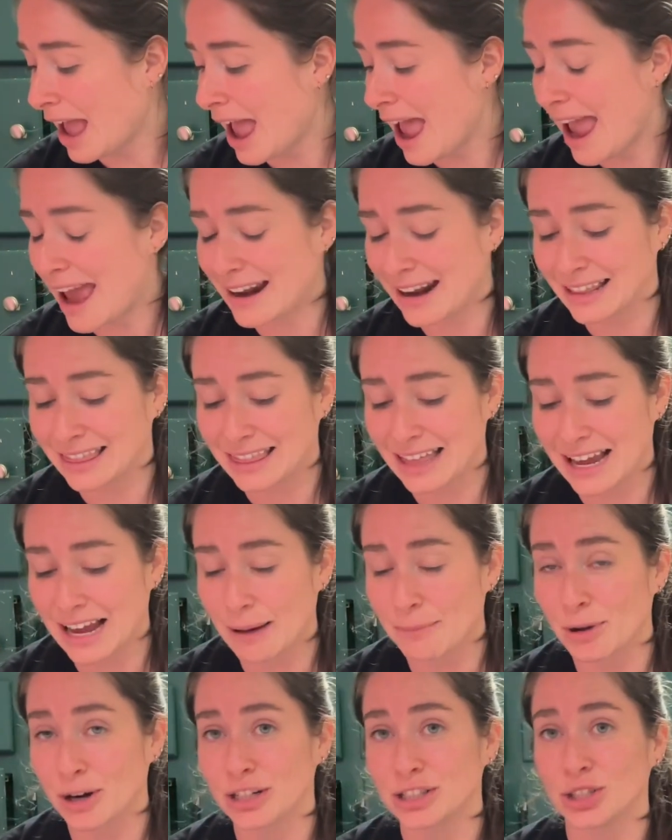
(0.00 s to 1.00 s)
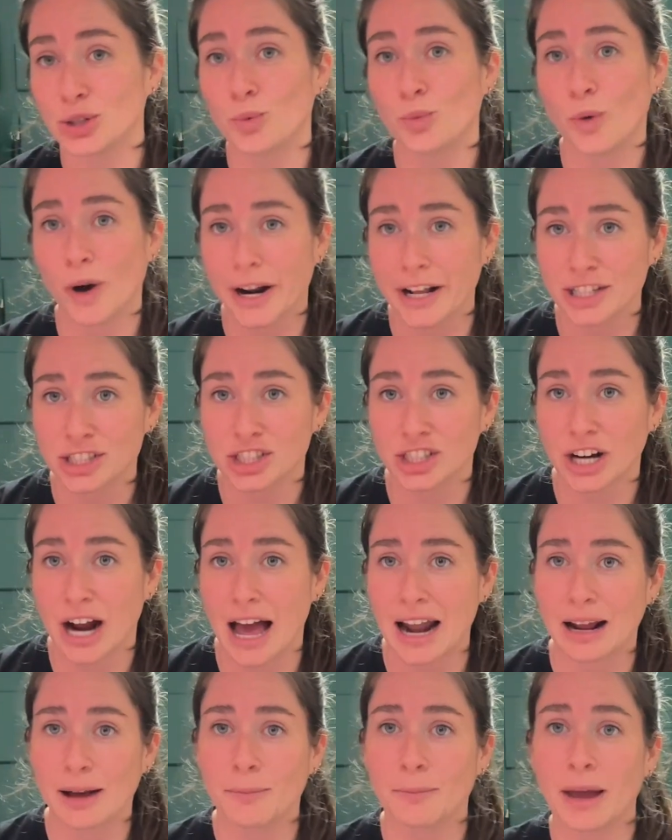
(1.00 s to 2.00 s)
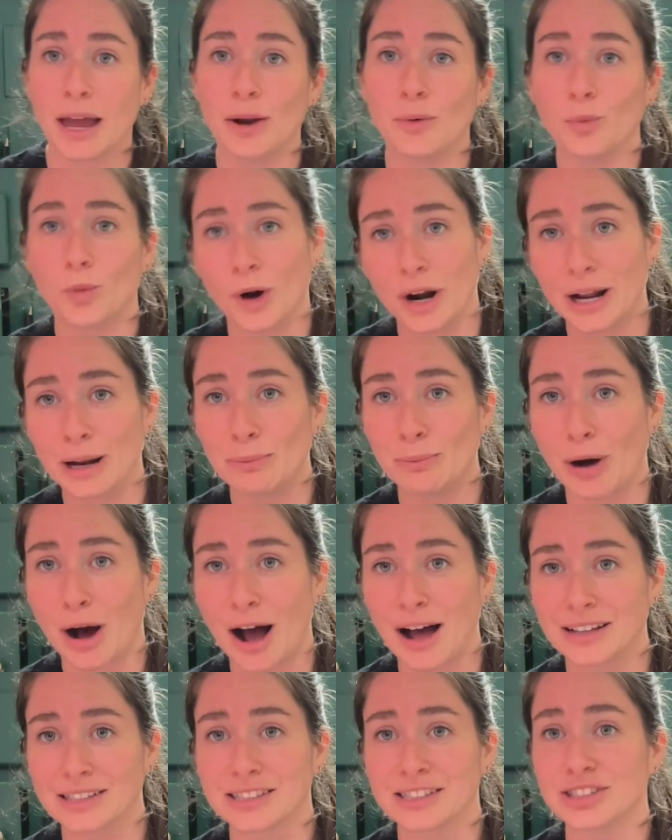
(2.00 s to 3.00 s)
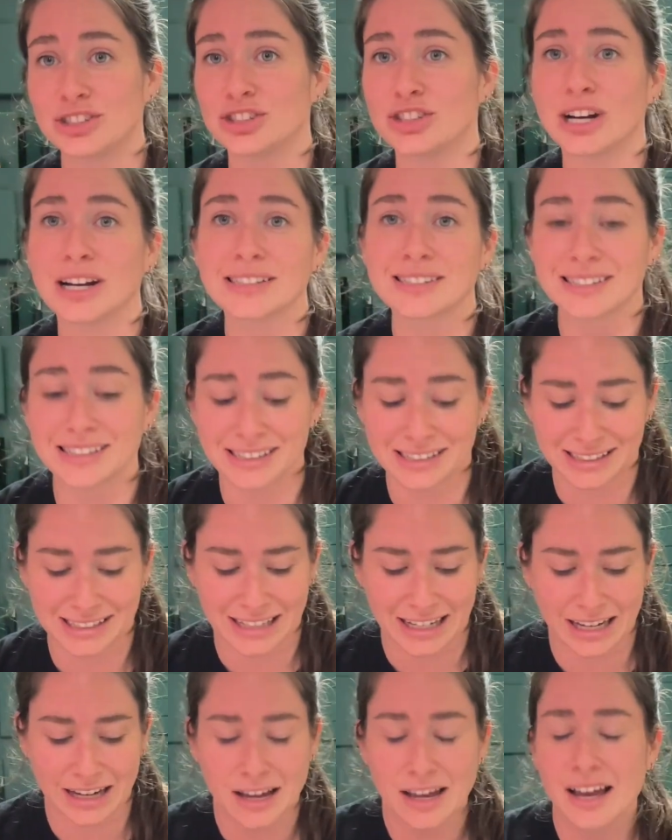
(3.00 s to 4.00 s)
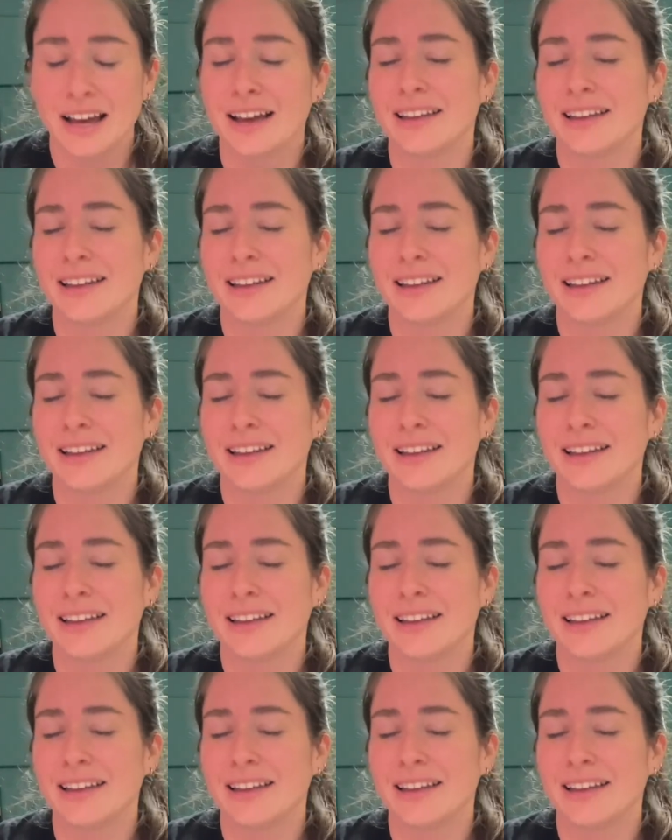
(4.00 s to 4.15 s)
And I think I'm gonna do one in stratum and one in moss just to see.